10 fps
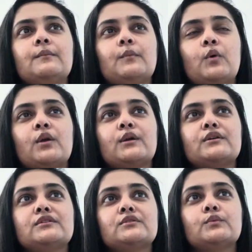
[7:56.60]

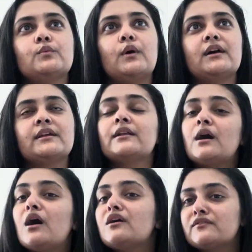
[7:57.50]
more
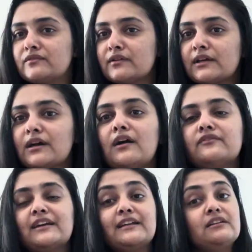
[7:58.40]
1.5 weeks
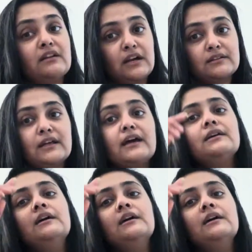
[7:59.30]
after I drank that.